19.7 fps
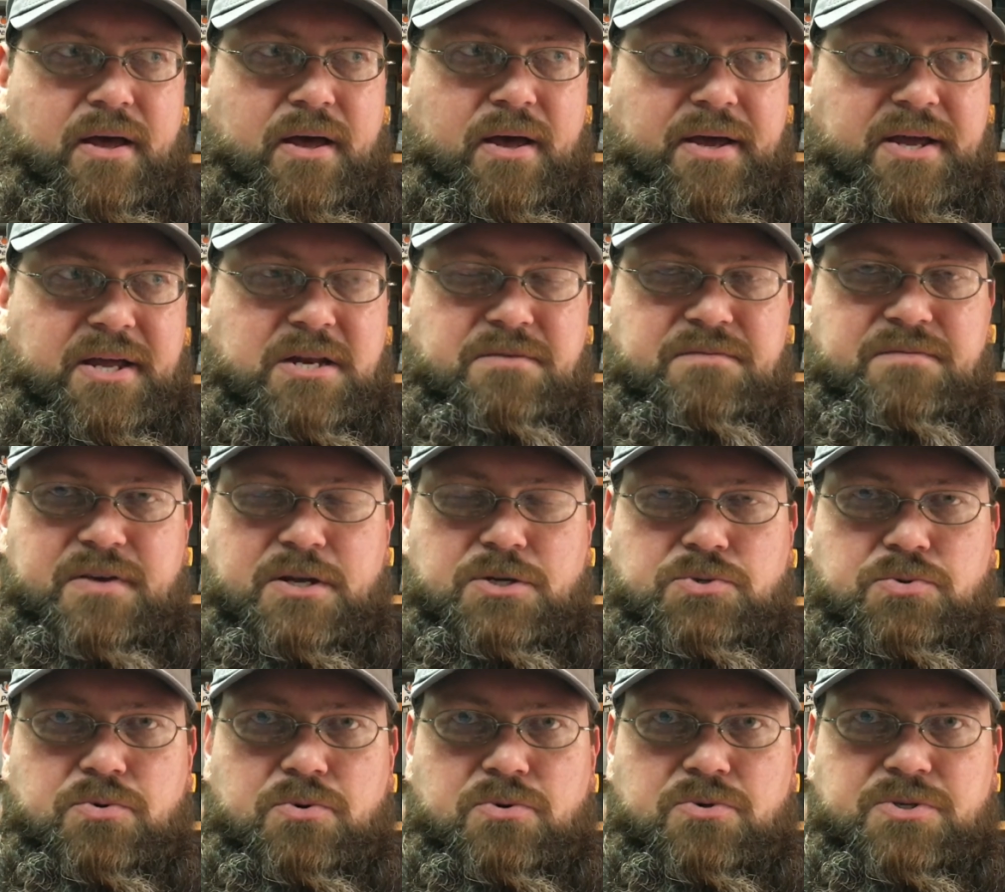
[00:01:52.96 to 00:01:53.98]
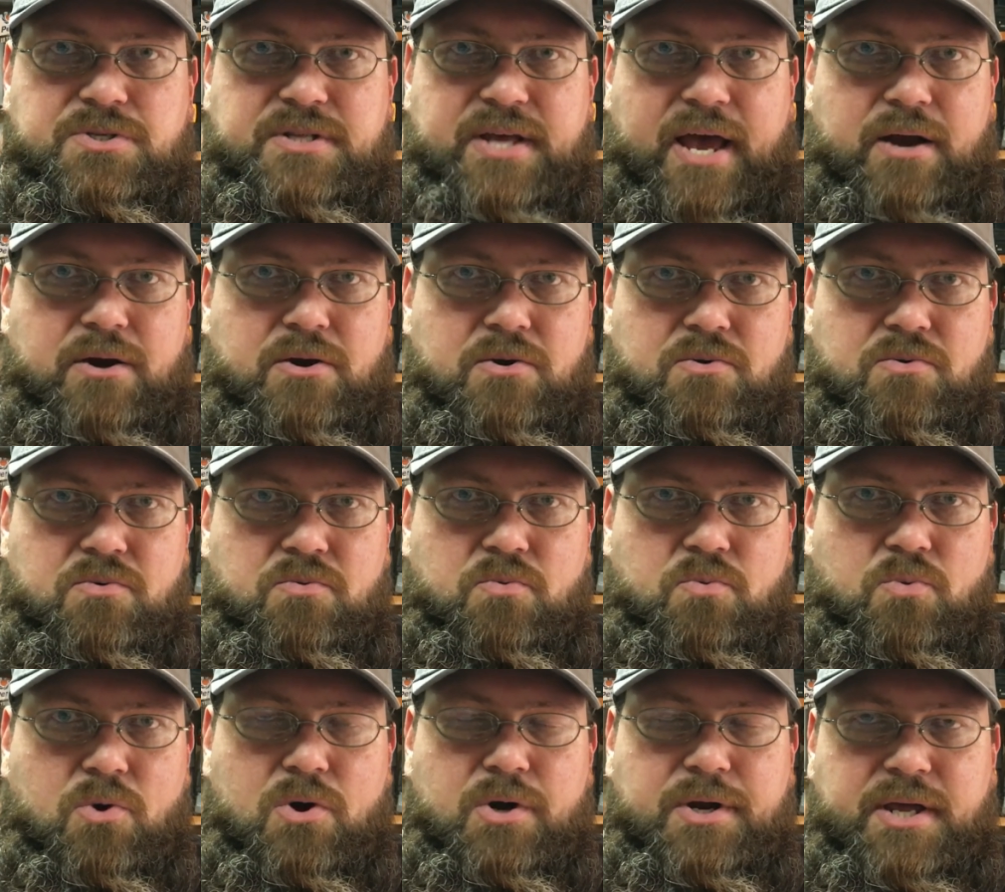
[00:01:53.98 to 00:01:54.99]
individuals that are
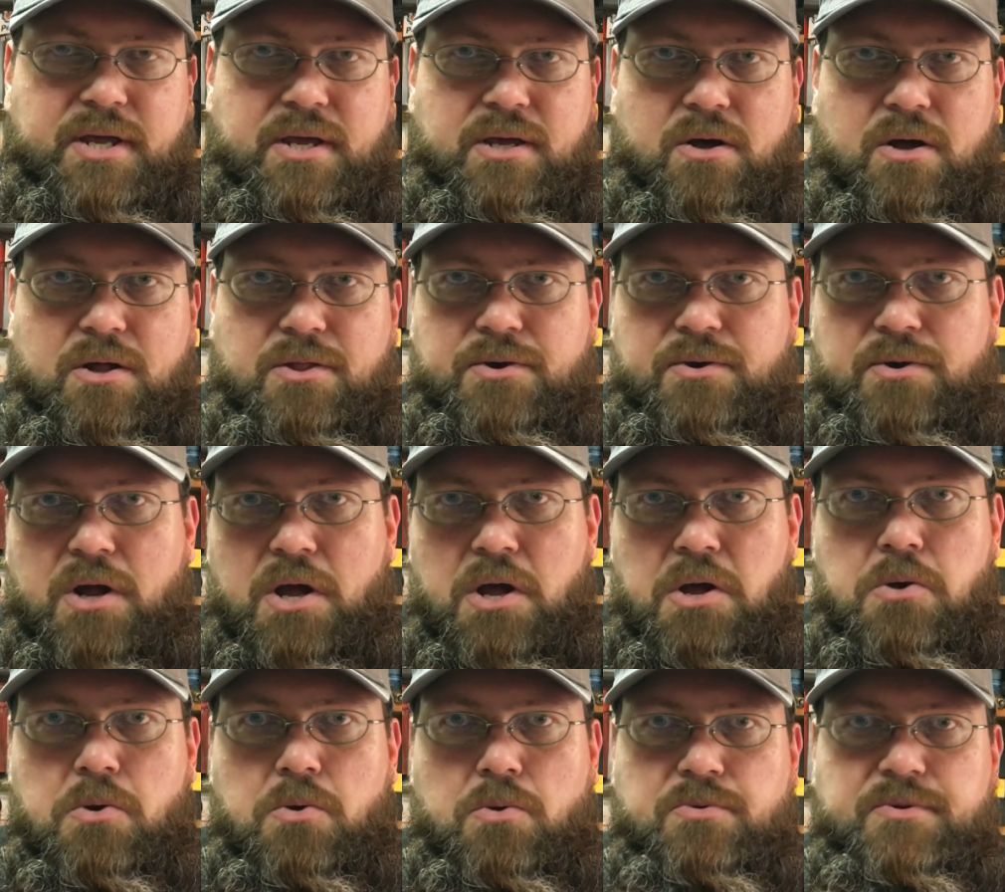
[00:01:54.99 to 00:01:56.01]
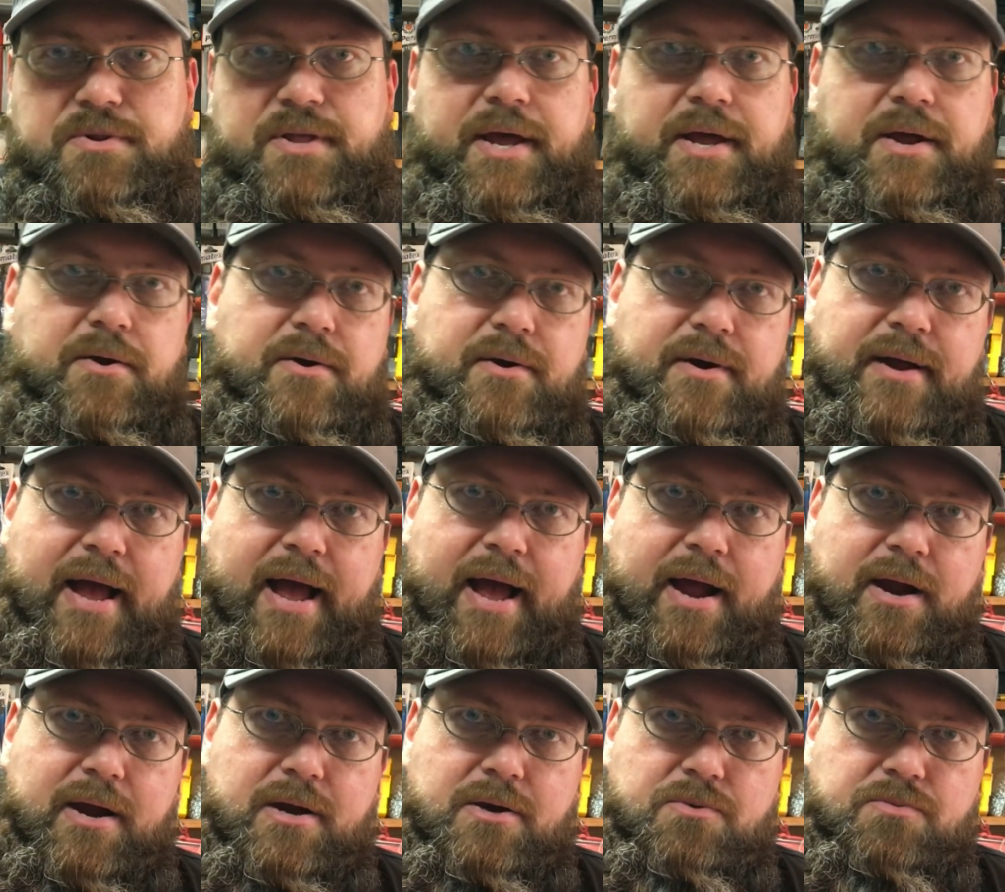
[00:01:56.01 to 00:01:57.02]
working on their own. They are
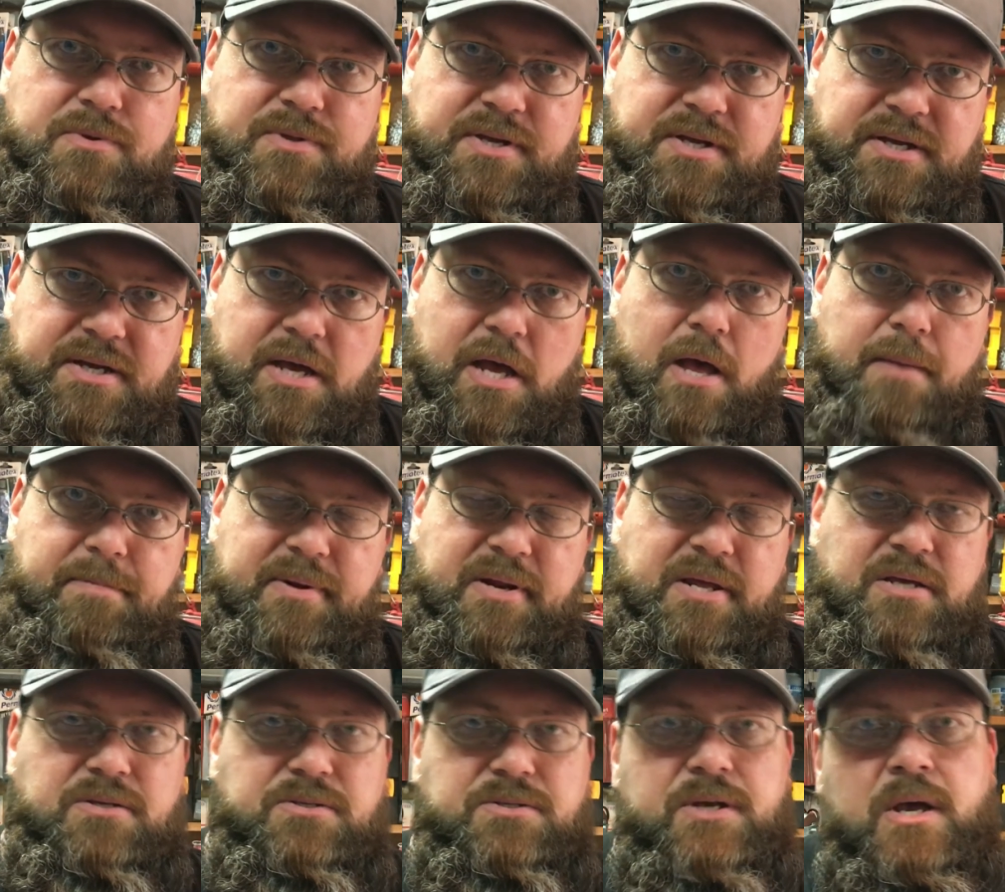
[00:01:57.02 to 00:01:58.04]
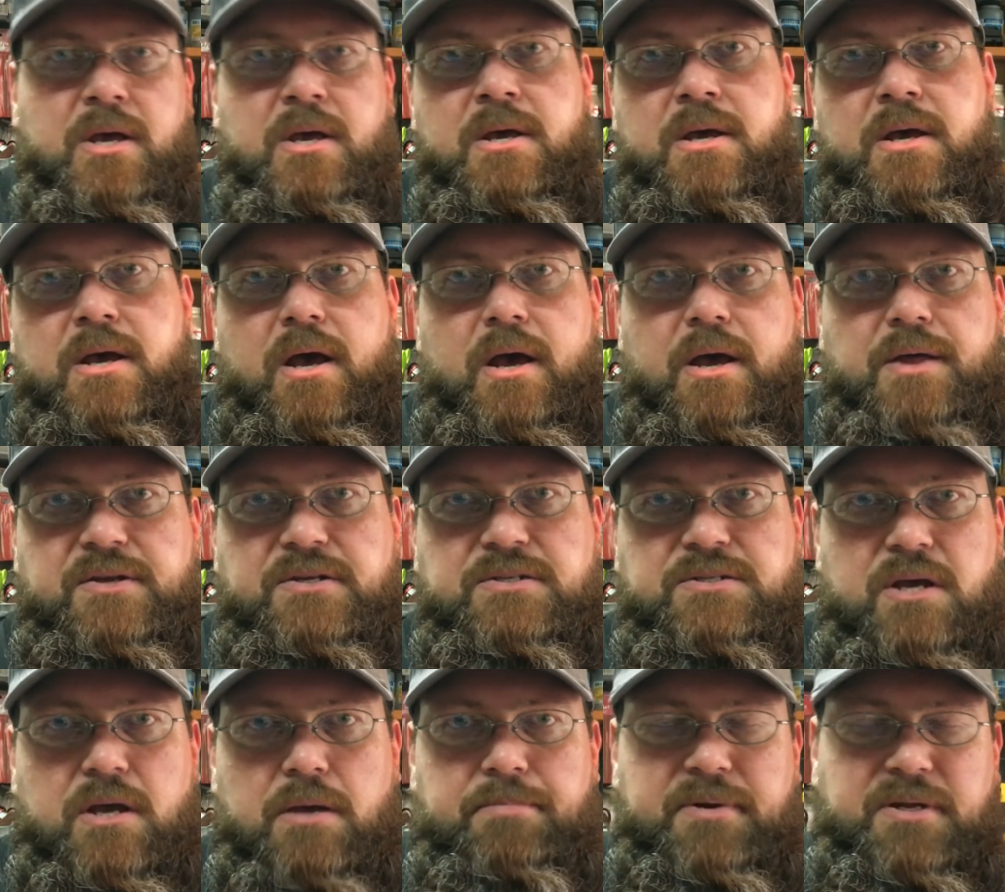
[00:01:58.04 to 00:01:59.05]
hired within companies. These
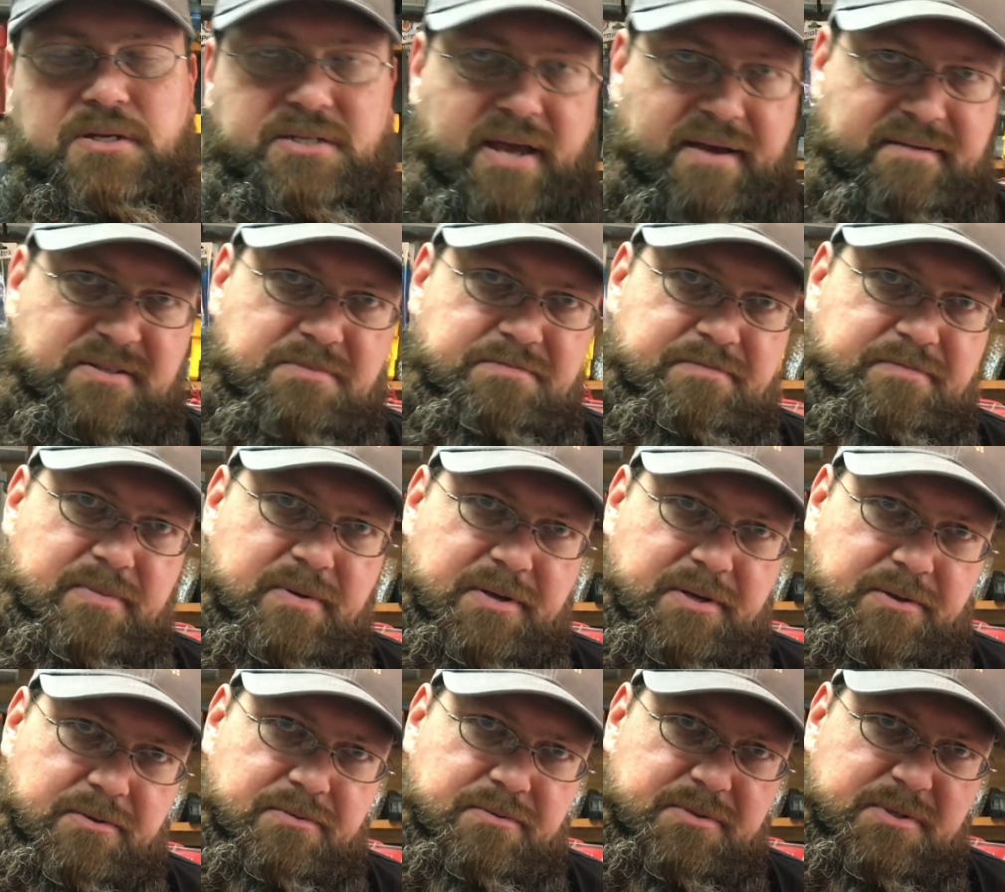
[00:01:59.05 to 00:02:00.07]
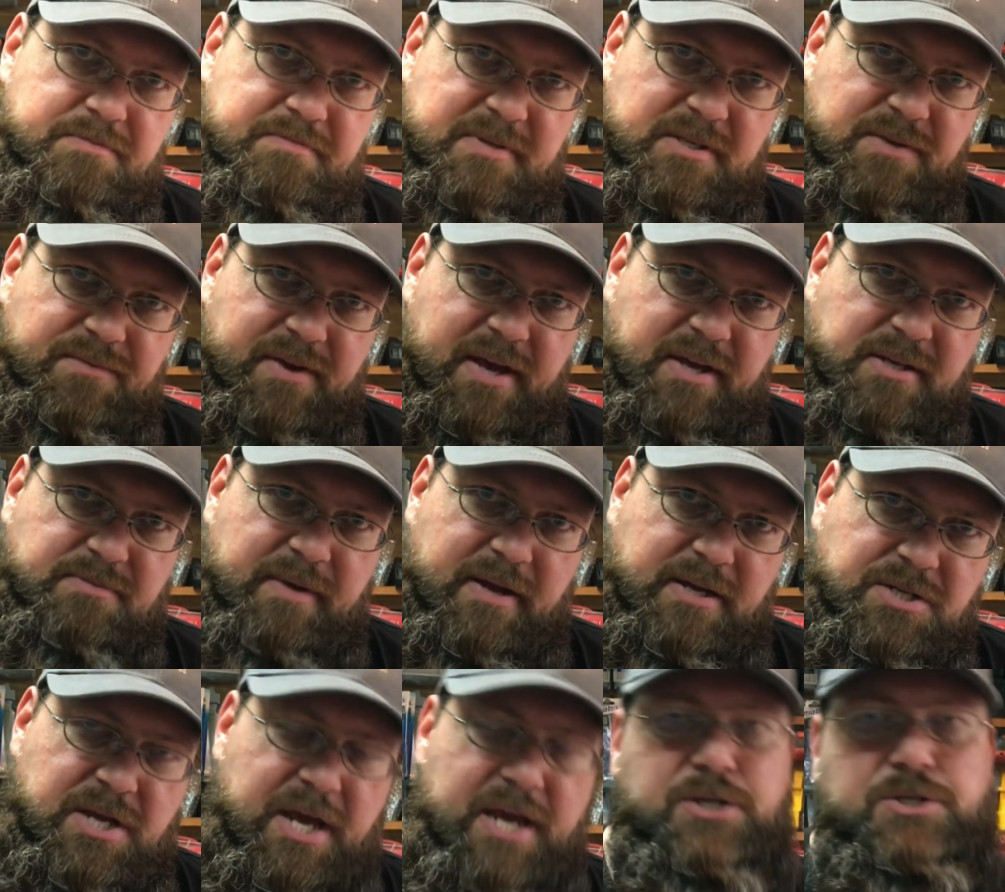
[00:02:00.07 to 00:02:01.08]
companies have specific
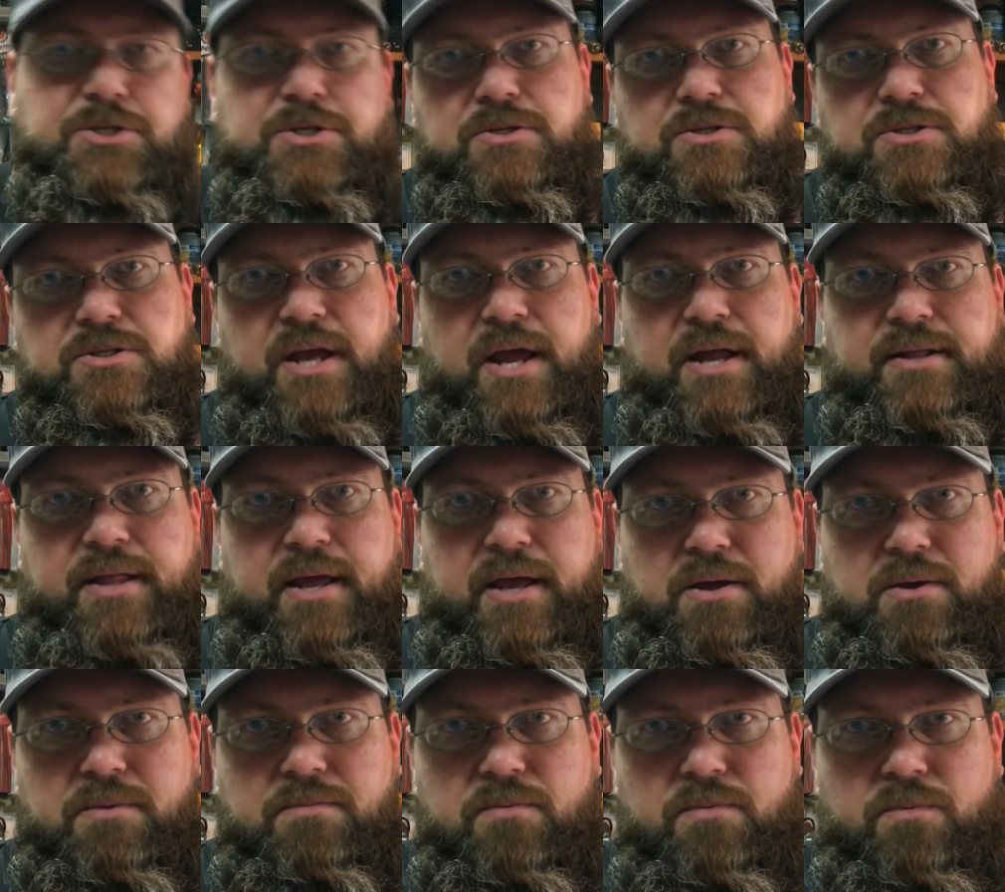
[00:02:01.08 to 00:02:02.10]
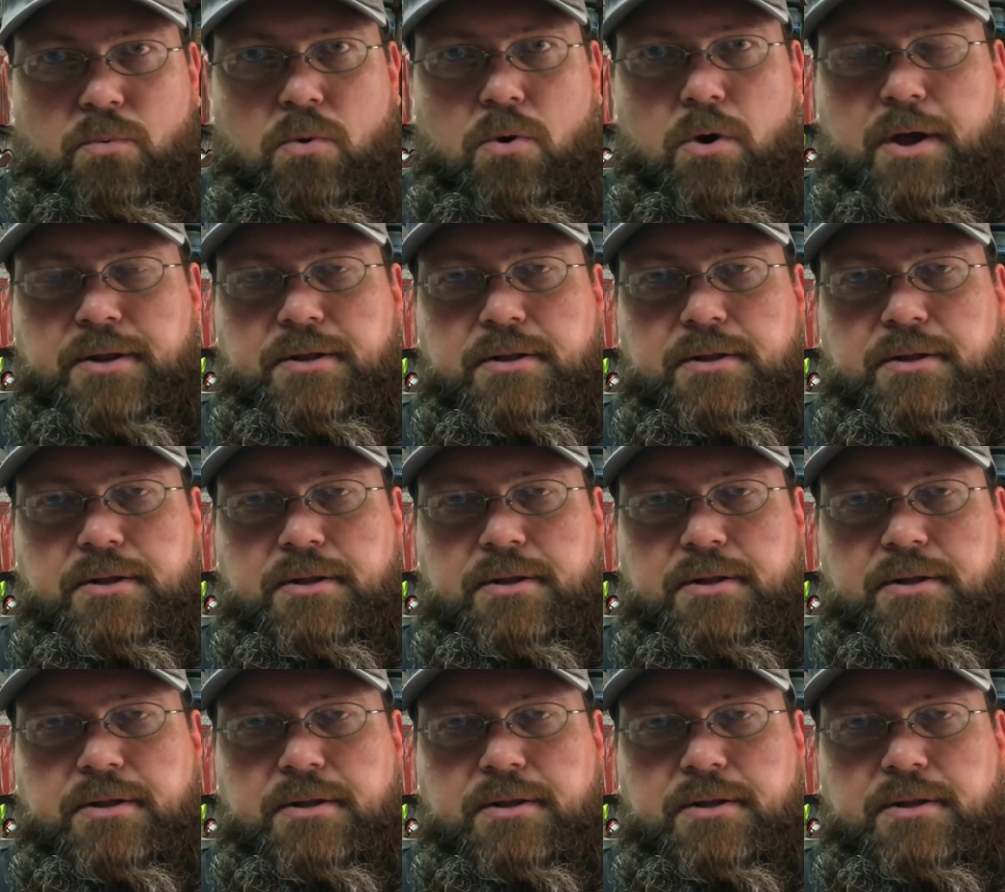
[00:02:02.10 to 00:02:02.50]
expectations that they want,